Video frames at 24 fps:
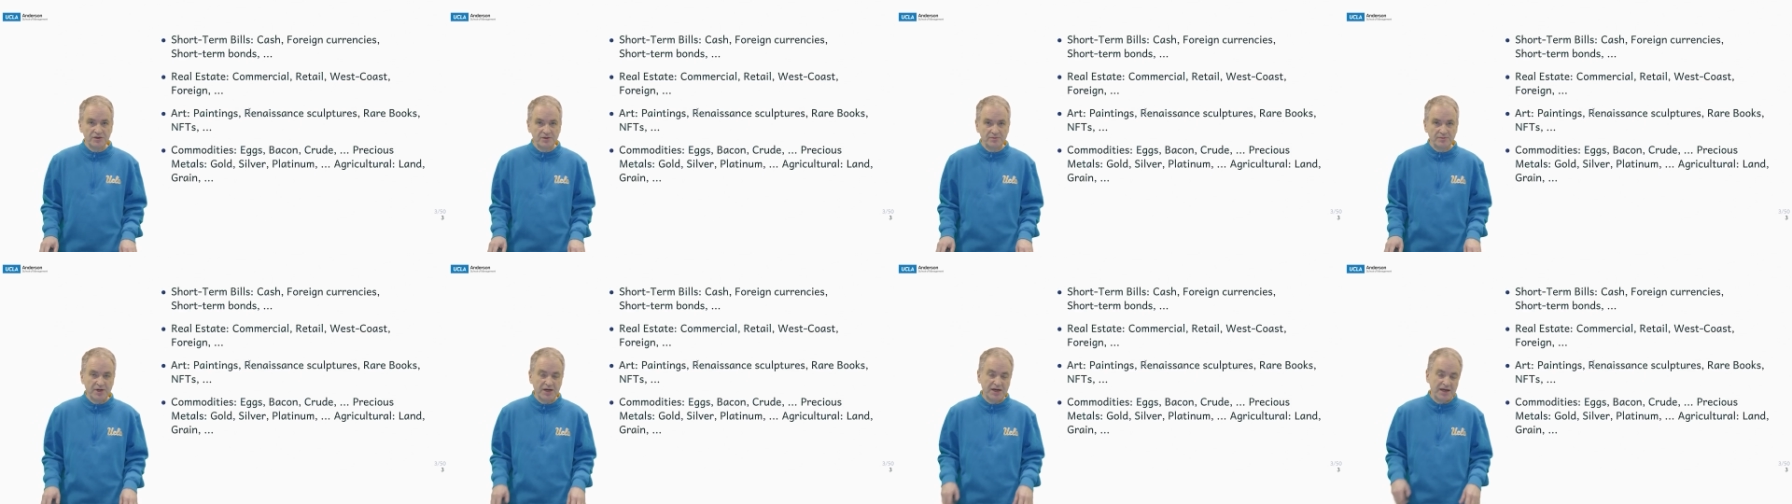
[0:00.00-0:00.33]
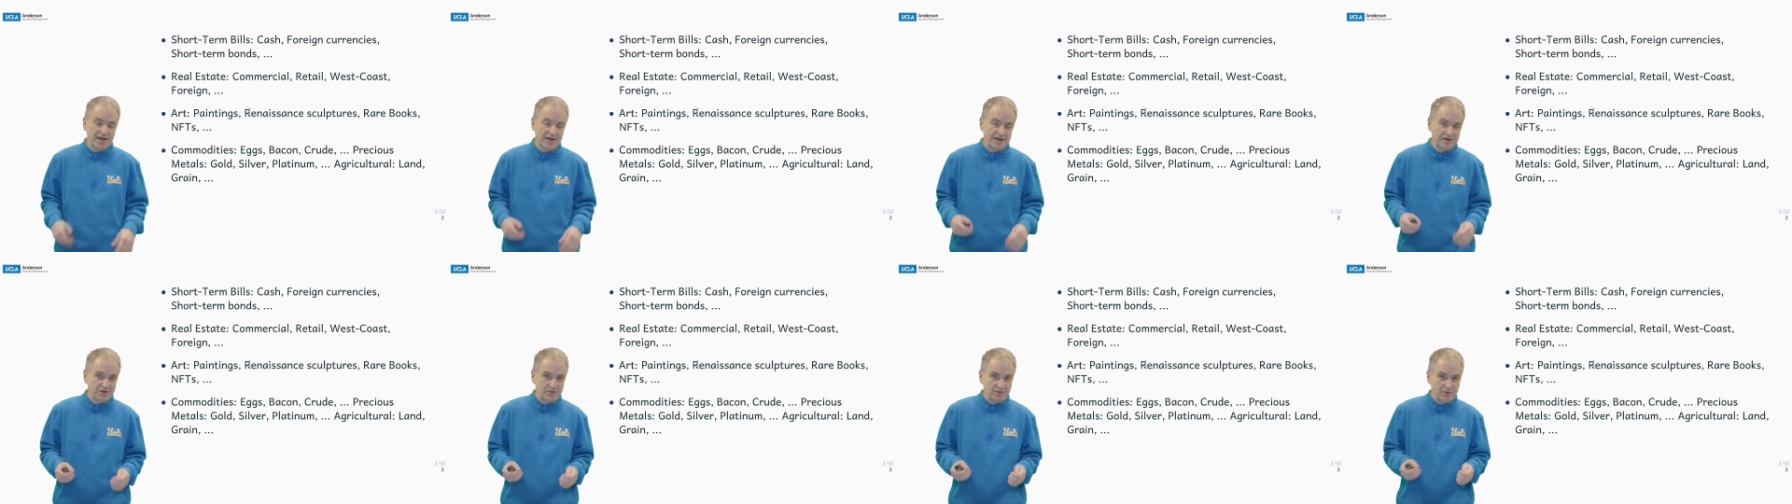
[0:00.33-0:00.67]
and by
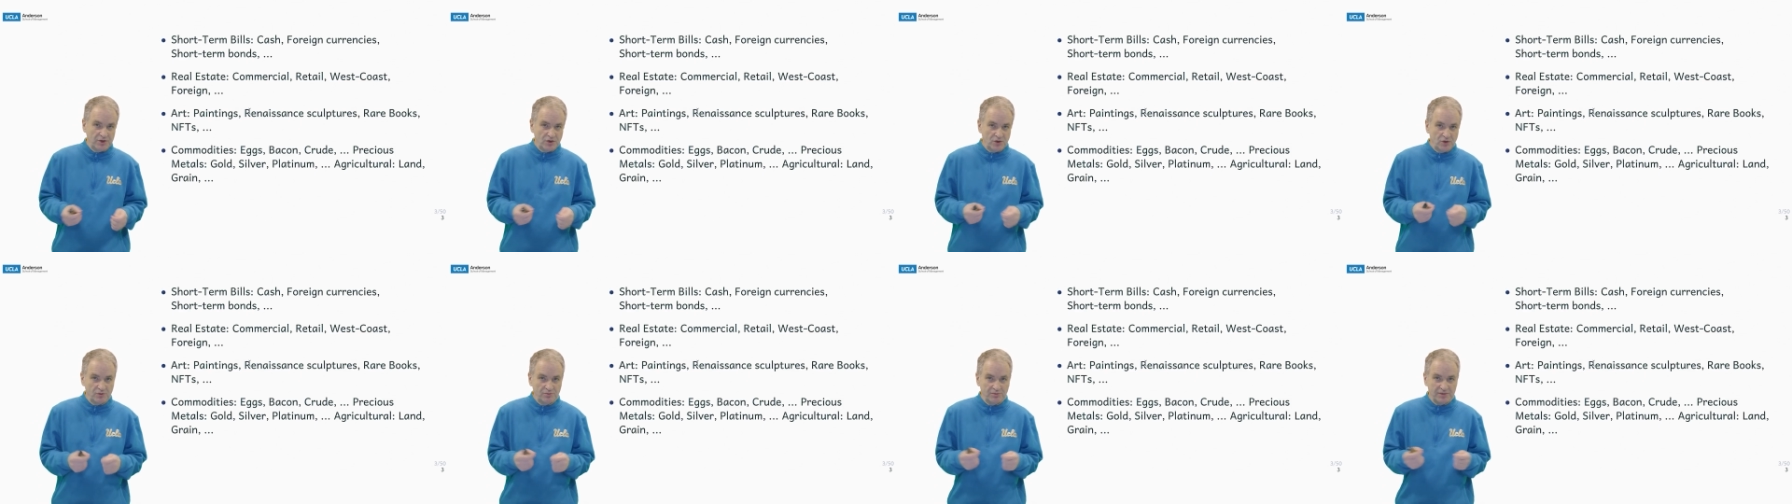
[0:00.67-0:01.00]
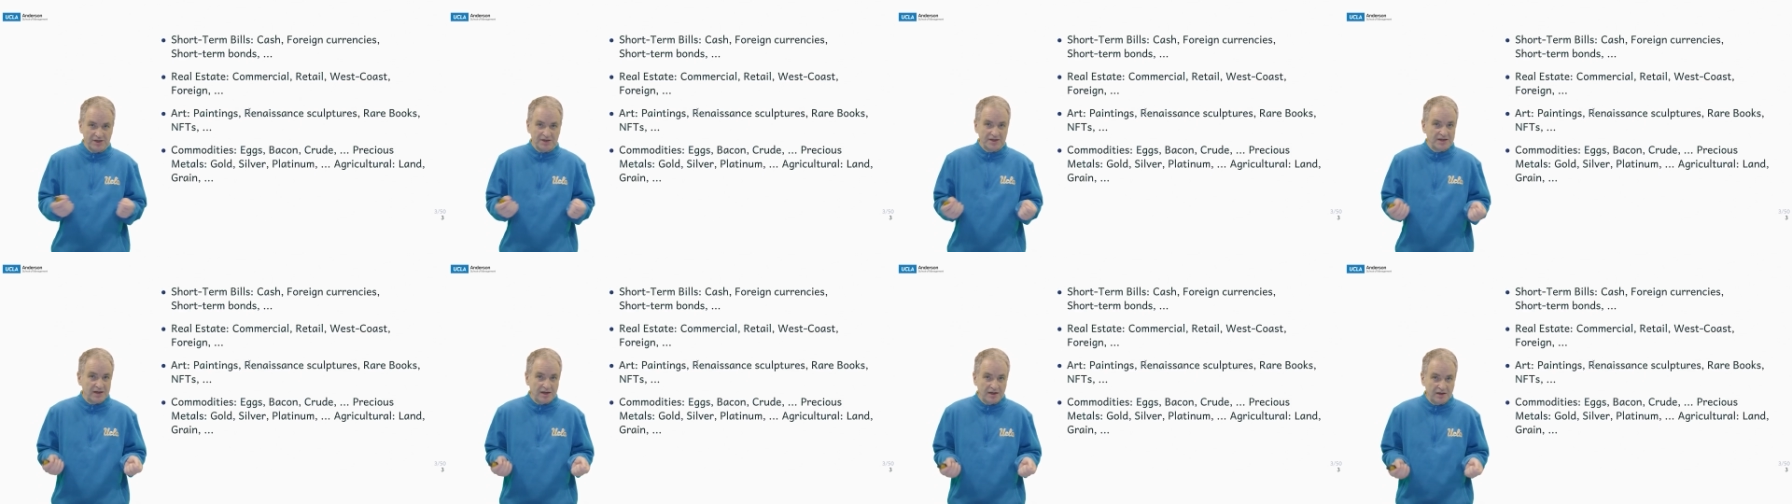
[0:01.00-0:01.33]
cash we don't
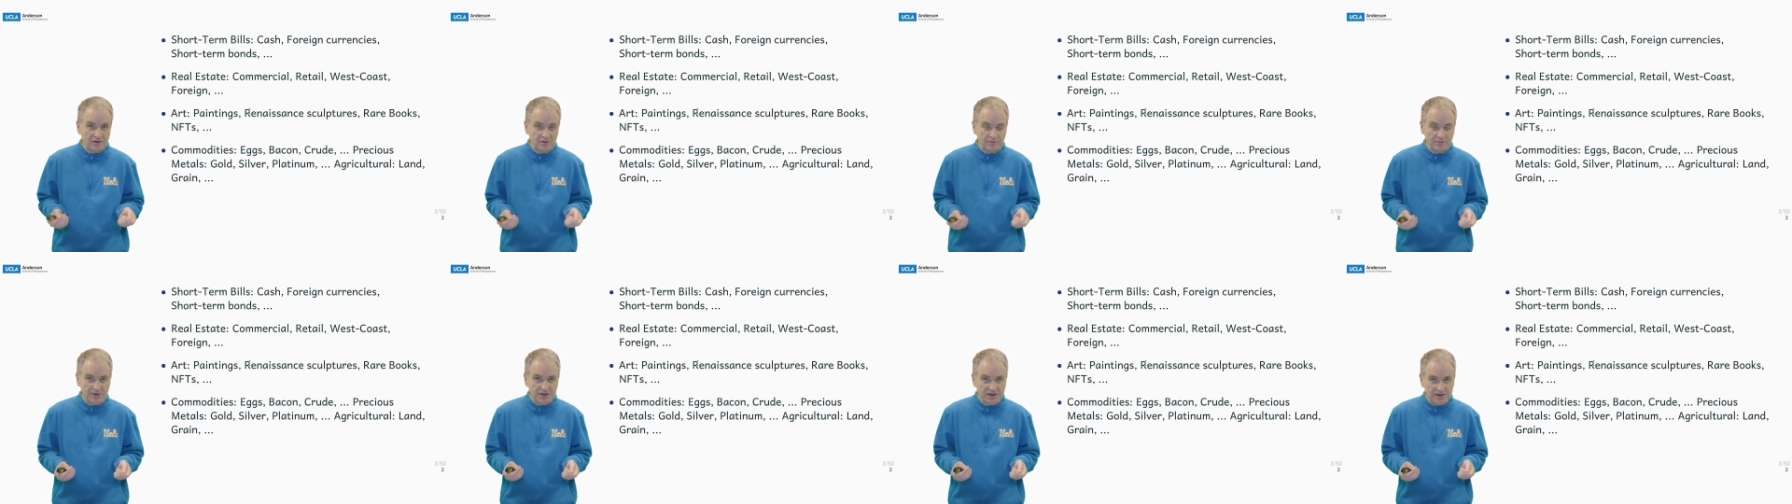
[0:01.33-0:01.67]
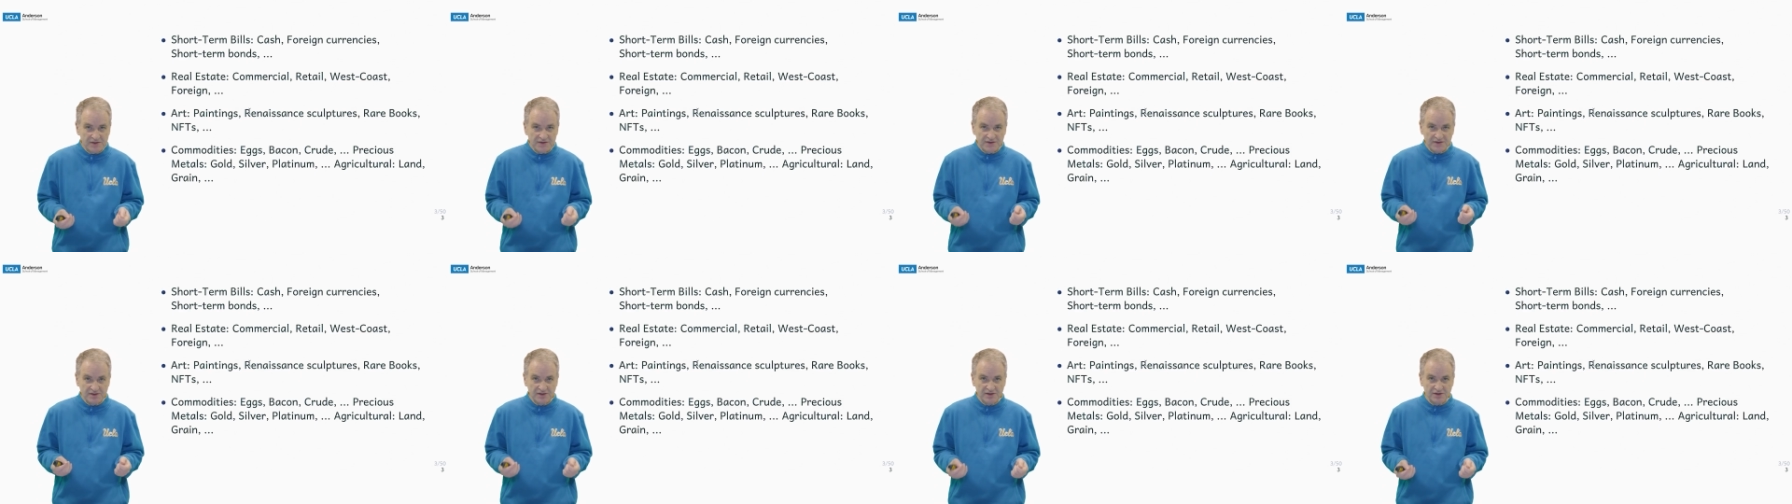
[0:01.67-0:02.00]
mean dollar
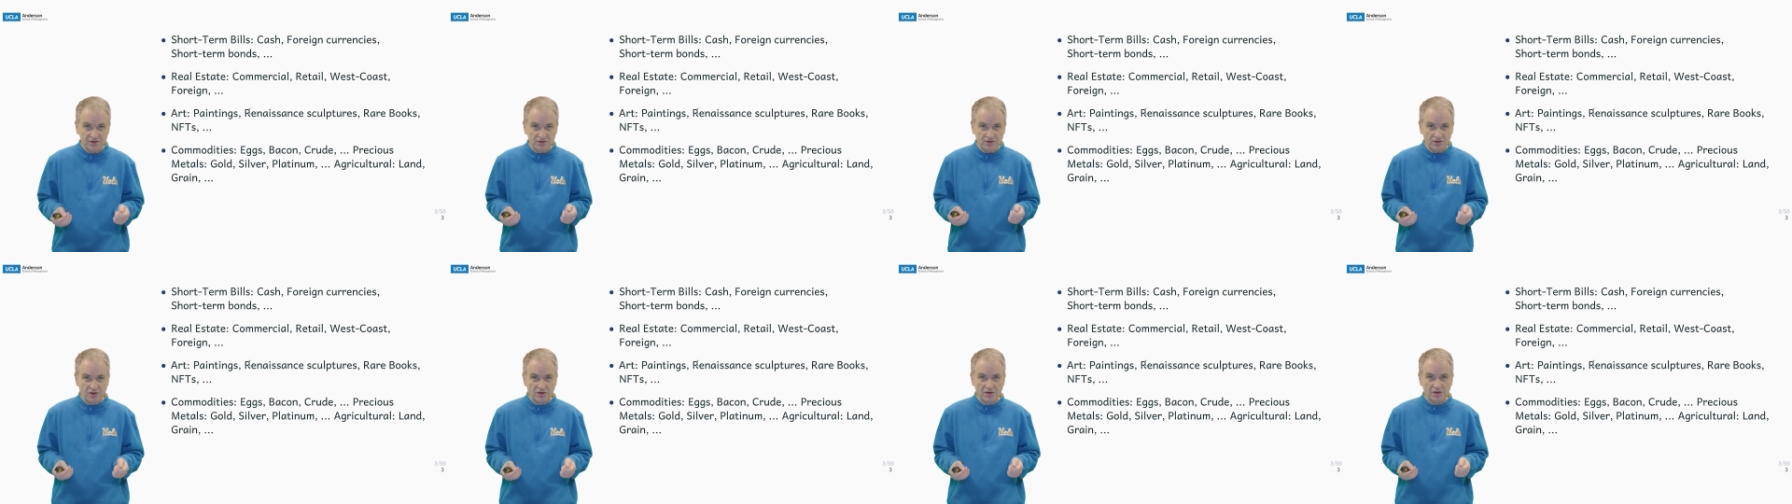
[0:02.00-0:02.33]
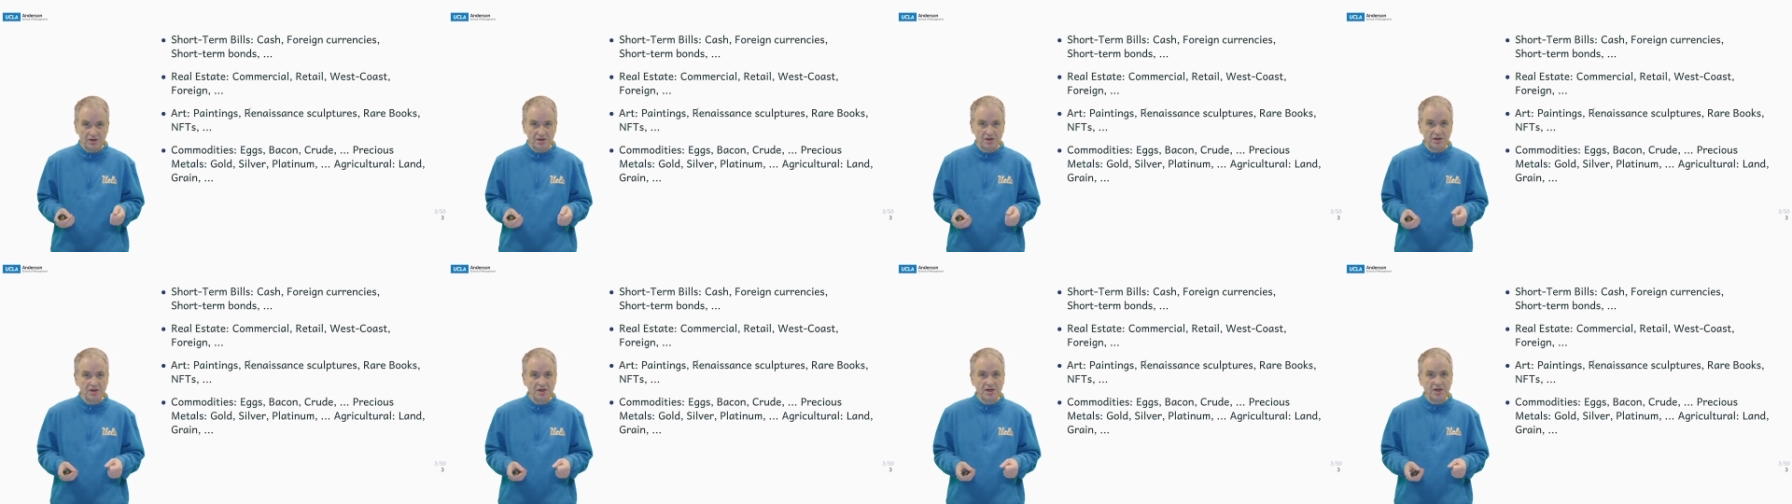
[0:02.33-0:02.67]
bills in a
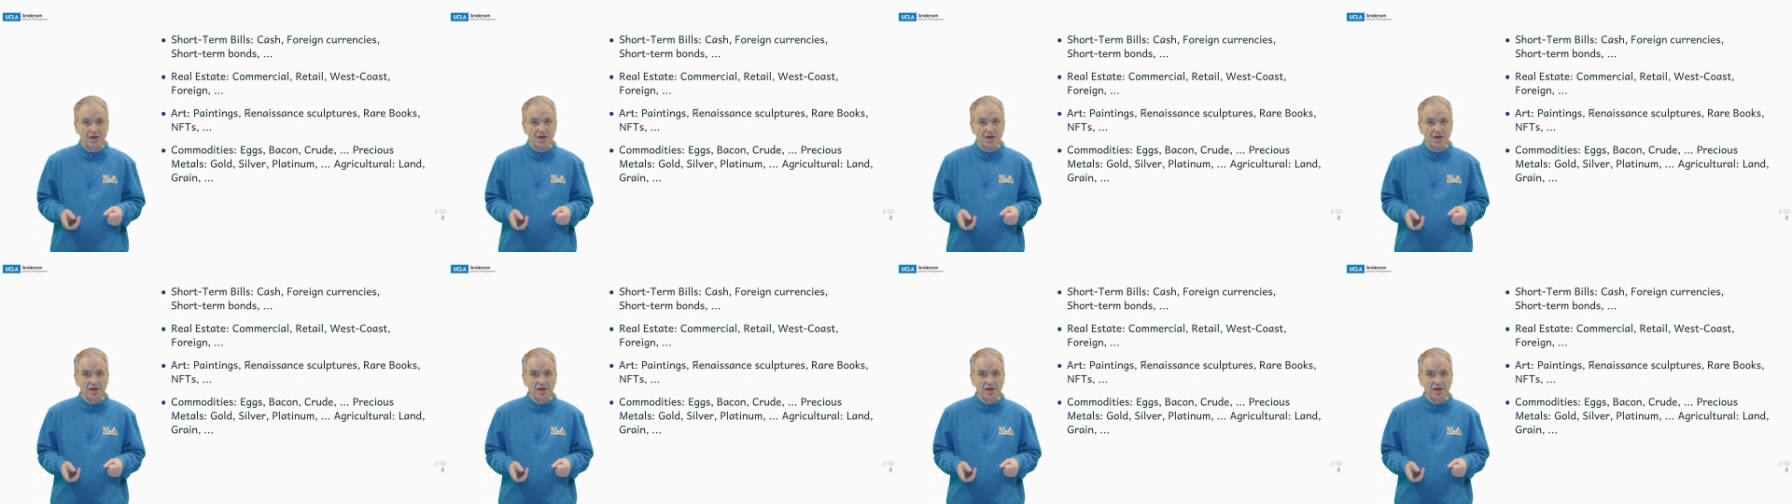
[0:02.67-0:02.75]
drawer.